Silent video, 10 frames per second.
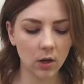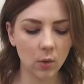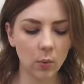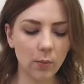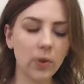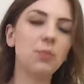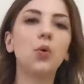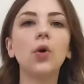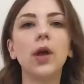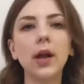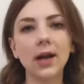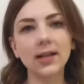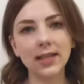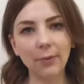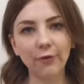when we put
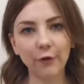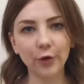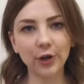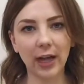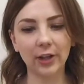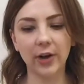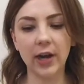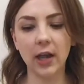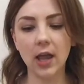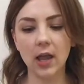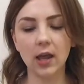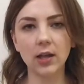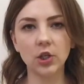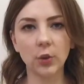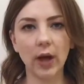some food coloring
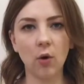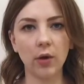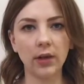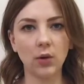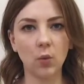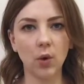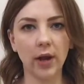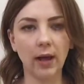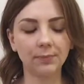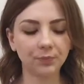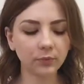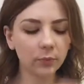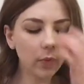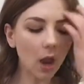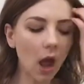into our oil and water.
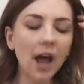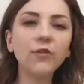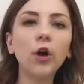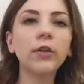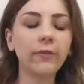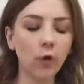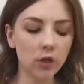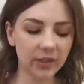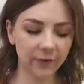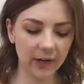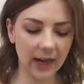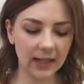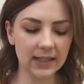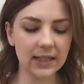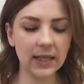I've got 4 different
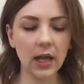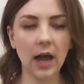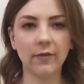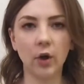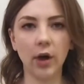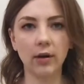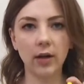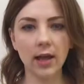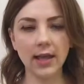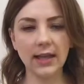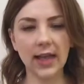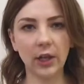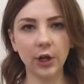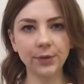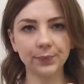colors here. I've got yellow,
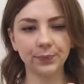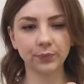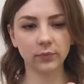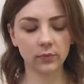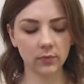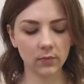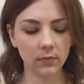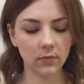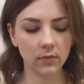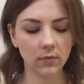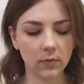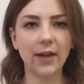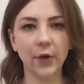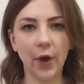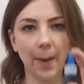I've
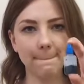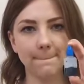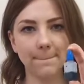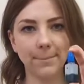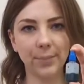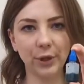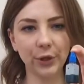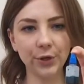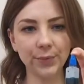got blue,